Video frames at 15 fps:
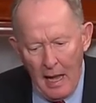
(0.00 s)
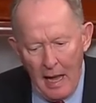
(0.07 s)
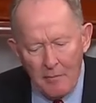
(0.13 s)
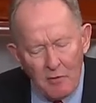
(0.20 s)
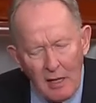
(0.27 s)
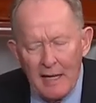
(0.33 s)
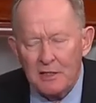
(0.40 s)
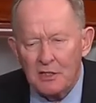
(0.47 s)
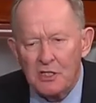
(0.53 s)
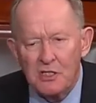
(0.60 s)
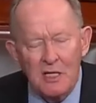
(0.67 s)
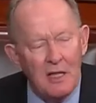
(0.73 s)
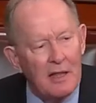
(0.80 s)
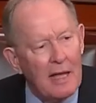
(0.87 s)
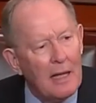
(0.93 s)
I'm glad to
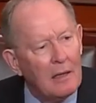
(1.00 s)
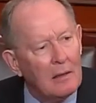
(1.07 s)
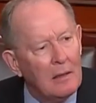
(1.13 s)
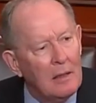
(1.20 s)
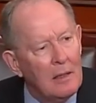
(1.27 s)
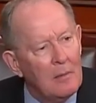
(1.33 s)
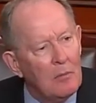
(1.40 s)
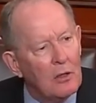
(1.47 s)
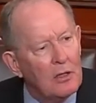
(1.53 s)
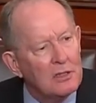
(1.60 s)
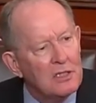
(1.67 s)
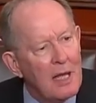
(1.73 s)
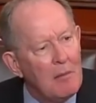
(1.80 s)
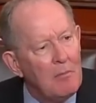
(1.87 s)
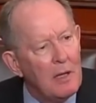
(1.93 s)
see that
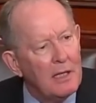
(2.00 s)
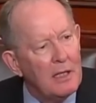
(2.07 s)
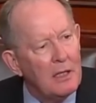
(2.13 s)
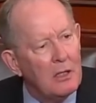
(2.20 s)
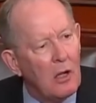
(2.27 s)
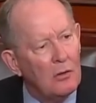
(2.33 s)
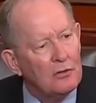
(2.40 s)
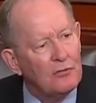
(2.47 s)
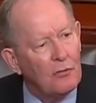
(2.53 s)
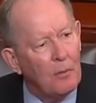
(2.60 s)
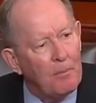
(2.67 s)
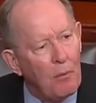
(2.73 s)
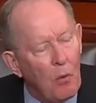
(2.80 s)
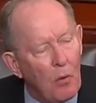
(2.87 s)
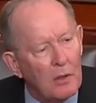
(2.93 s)
because that money goes for
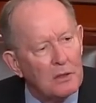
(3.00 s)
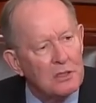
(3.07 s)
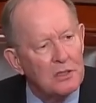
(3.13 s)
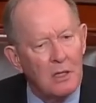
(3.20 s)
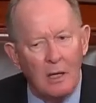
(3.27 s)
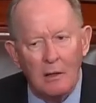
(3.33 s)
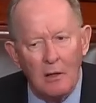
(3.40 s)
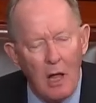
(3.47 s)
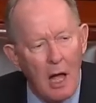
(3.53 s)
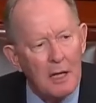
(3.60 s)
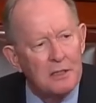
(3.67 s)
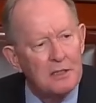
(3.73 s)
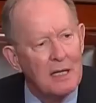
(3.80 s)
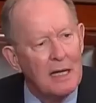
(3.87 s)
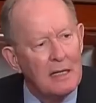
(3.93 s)
ports,
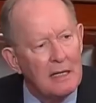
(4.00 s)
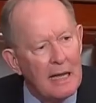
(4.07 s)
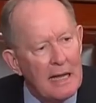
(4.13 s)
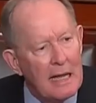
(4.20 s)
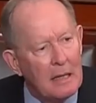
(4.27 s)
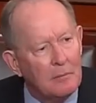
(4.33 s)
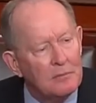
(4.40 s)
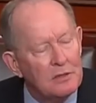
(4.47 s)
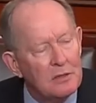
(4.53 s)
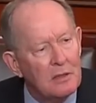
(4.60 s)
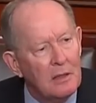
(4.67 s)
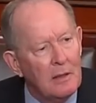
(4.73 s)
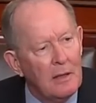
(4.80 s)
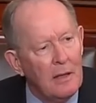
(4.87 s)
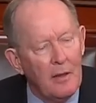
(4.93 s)
locks, and dams.
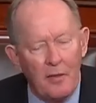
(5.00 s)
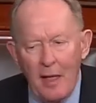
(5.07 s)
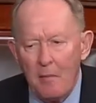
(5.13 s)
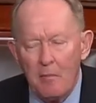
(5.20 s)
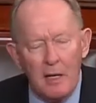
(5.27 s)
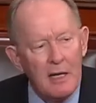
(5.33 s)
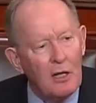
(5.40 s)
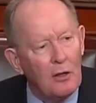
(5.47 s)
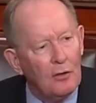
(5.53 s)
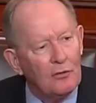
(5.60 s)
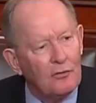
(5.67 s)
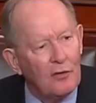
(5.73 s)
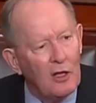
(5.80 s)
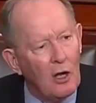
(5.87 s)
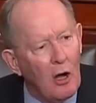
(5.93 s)
That money
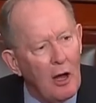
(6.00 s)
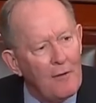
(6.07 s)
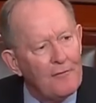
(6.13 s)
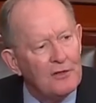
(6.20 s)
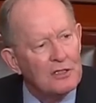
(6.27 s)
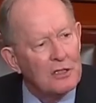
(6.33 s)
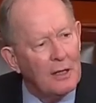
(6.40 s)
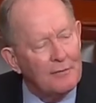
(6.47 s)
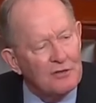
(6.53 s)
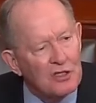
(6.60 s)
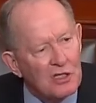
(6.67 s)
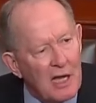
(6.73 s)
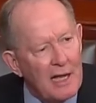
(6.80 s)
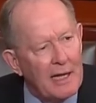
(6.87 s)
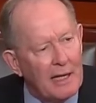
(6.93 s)
goes for the Office of
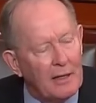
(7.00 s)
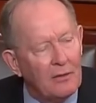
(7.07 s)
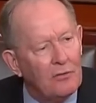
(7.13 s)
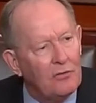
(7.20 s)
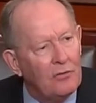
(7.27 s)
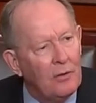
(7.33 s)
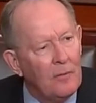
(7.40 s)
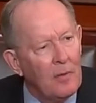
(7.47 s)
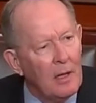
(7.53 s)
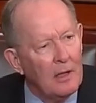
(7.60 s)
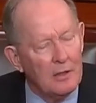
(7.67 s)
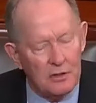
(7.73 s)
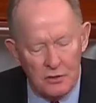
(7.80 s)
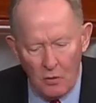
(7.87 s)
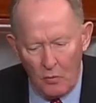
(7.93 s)
Science
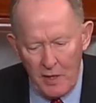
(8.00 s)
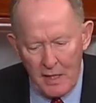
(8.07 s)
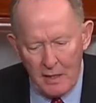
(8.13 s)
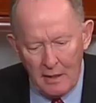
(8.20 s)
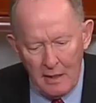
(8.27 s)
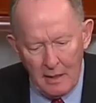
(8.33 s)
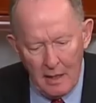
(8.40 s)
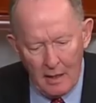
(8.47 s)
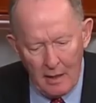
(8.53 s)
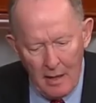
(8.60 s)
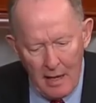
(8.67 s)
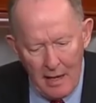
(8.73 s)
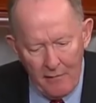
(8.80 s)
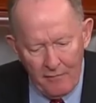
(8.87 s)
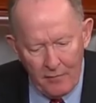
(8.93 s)
so we can
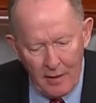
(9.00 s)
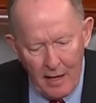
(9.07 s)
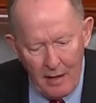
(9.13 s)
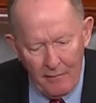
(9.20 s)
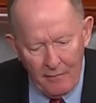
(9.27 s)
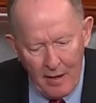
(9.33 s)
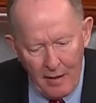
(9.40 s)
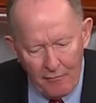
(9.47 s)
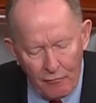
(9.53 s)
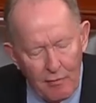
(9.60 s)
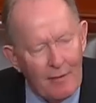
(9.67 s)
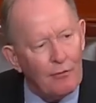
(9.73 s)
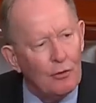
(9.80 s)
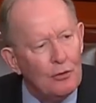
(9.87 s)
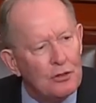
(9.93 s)
have, have, have
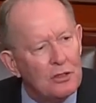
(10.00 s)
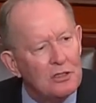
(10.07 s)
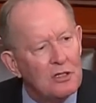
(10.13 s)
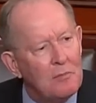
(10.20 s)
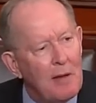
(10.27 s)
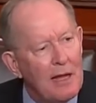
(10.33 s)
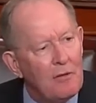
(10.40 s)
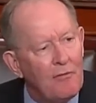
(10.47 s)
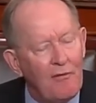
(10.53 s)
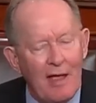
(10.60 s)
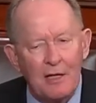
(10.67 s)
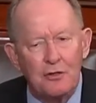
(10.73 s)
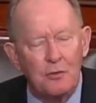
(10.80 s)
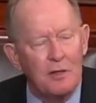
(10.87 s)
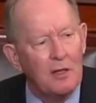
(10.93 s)
revolutions in
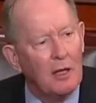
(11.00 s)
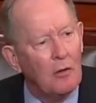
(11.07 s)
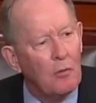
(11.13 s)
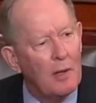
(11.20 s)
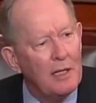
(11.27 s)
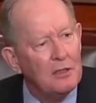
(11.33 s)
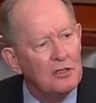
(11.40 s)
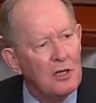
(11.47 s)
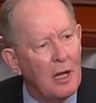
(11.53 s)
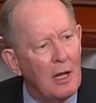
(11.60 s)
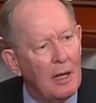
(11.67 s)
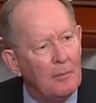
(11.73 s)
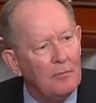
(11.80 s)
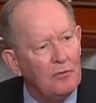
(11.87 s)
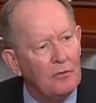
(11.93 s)
manufacturing that create
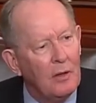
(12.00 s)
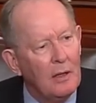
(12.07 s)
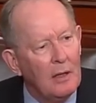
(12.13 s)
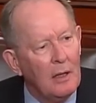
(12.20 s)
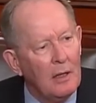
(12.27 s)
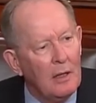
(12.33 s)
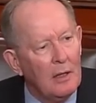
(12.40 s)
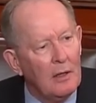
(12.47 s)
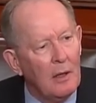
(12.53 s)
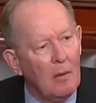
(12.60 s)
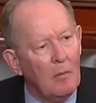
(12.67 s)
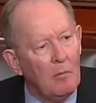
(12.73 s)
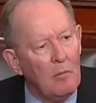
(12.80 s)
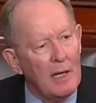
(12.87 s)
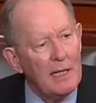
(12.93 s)
jobs,
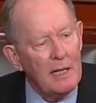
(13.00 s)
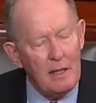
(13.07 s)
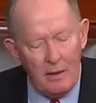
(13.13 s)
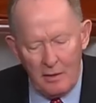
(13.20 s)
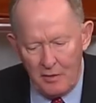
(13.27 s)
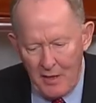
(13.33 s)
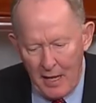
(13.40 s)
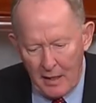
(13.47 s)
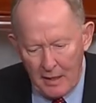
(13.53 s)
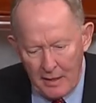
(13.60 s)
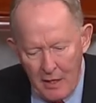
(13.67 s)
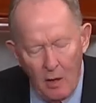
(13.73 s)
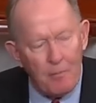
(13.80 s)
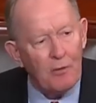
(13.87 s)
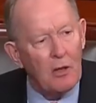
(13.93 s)
money that can
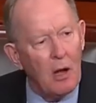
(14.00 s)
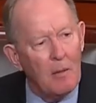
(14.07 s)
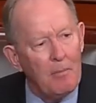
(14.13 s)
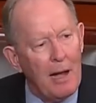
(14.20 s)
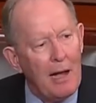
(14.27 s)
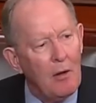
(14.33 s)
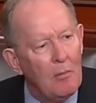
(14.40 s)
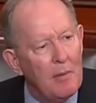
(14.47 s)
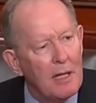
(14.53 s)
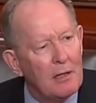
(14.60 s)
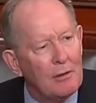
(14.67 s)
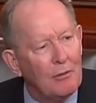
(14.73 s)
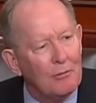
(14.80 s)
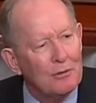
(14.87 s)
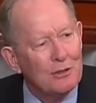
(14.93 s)
help with our
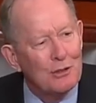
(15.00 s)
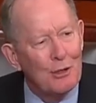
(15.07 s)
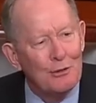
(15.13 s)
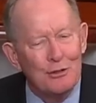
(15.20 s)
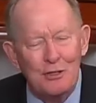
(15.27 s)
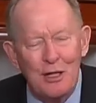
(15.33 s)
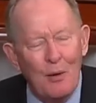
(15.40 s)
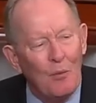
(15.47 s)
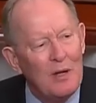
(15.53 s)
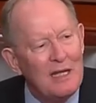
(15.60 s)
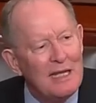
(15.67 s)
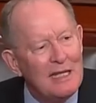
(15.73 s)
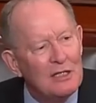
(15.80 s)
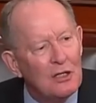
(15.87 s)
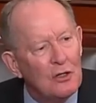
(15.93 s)
biomedical research that we
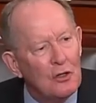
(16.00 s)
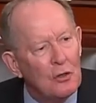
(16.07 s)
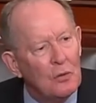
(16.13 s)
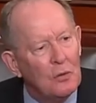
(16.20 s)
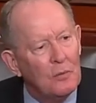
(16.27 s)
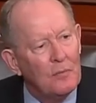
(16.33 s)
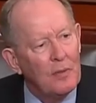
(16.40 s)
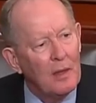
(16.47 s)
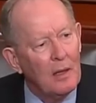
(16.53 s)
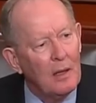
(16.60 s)
need to do.